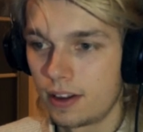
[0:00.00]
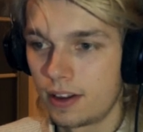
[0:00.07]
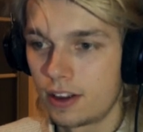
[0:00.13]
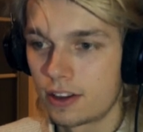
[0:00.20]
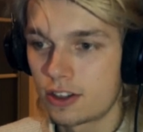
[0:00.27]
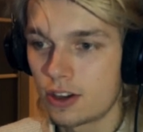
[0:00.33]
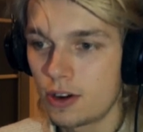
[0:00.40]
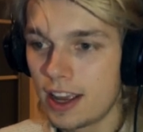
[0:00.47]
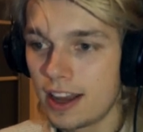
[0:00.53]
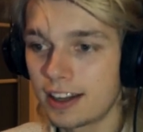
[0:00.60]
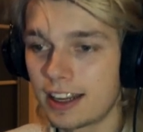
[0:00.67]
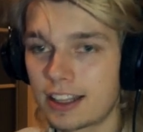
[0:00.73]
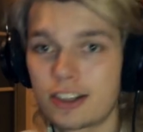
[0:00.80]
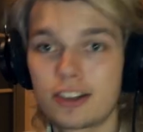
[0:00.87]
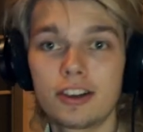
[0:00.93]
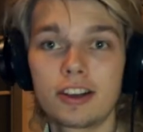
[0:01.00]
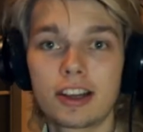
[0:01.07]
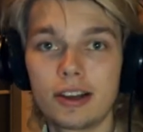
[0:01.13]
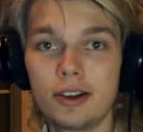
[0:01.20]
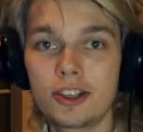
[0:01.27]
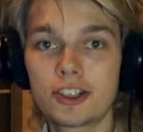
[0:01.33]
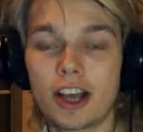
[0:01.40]
So yeah, that
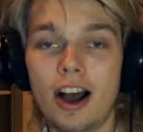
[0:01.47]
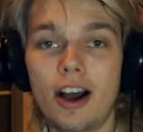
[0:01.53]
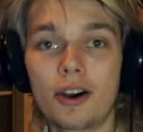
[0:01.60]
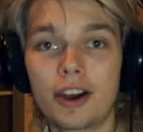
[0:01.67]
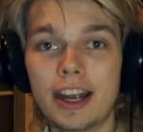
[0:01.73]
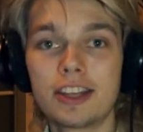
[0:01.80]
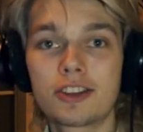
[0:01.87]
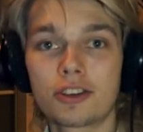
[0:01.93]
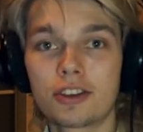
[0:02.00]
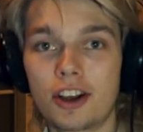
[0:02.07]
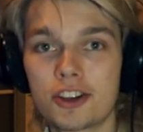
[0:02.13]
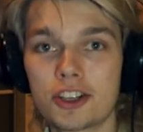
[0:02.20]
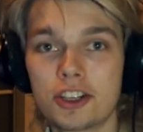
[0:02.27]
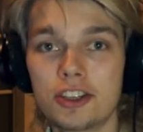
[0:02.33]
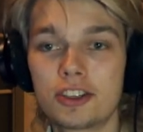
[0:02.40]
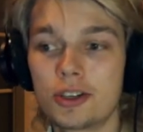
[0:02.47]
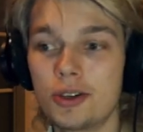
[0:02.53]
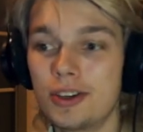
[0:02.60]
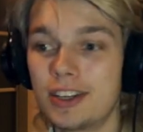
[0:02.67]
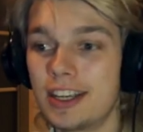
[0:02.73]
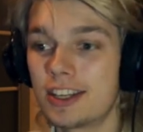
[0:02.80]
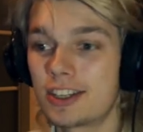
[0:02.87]
concludes our introduction
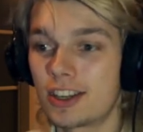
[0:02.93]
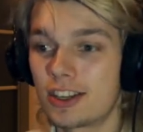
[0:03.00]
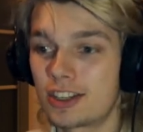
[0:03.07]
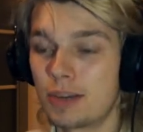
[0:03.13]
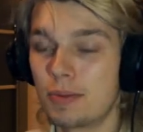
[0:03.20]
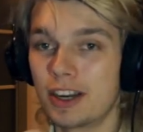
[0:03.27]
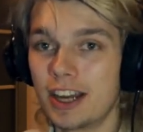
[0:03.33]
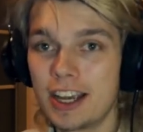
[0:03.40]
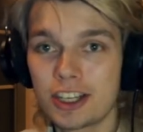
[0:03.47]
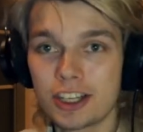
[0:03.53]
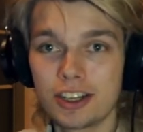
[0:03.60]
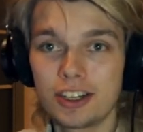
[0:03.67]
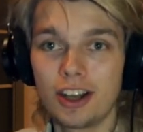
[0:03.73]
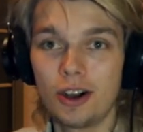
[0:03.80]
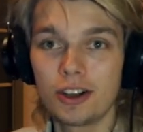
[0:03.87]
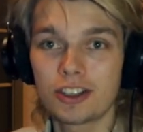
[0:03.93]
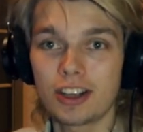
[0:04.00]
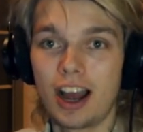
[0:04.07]
to these simulation nodes.